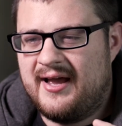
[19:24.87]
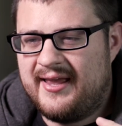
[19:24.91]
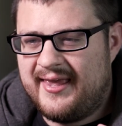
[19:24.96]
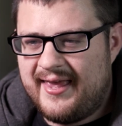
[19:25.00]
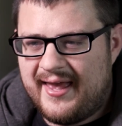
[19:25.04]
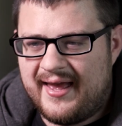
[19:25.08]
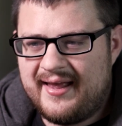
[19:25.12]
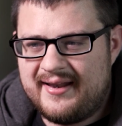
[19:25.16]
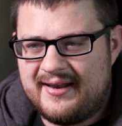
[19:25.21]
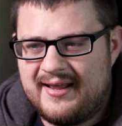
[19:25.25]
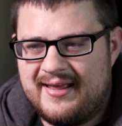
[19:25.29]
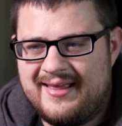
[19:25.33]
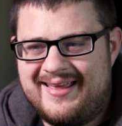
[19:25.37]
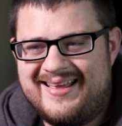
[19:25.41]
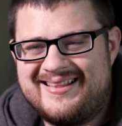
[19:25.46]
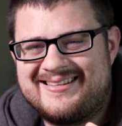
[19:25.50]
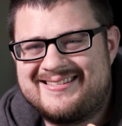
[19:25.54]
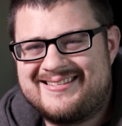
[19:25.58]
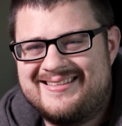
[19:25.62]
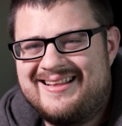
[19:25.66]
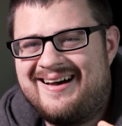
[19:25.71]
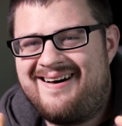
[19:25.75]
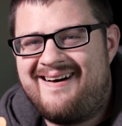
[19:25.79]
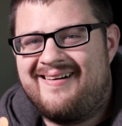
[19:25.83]
again,
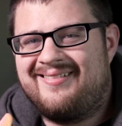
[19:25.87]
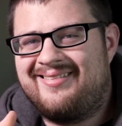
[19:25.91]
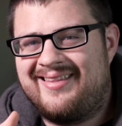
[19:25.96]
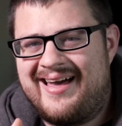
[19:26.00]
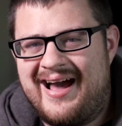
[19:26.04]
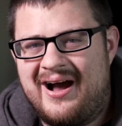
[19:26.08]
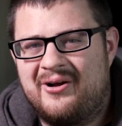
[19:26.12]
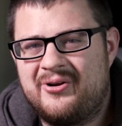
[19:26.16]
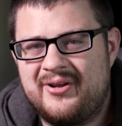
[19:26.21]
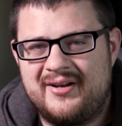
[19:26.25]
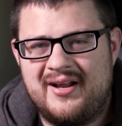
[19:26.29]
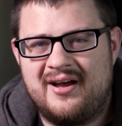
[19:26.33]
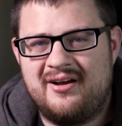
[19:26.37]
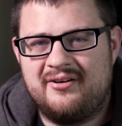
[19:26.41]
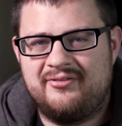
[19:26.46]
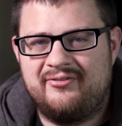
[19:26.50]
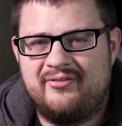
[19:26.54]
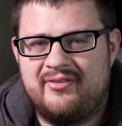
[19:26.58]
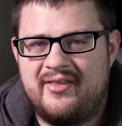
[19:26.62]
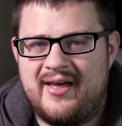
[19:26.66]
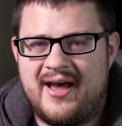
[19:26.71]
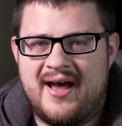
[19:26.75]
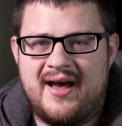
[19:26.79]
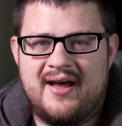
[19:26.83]
it's not loud
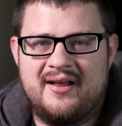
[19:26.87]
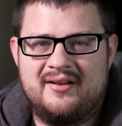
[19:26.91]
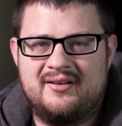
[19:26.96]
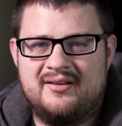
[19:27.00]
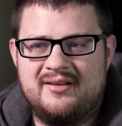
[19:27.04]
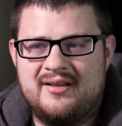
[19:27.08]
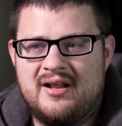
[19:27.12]
enough that,